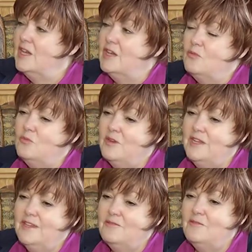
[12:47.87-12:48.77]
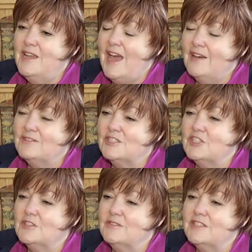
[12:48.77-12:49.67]
We have
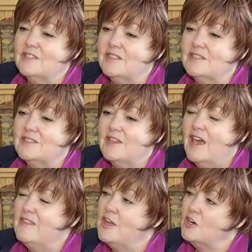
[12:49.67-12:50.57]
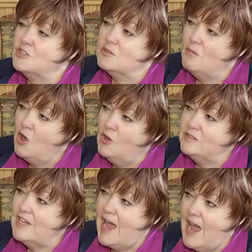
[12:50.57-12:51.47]
services that are small
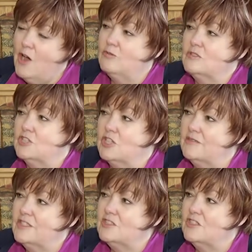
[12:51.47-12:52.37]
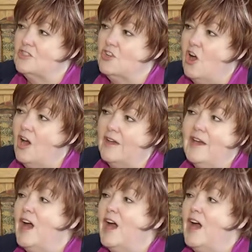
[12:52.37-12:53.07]
town services, not,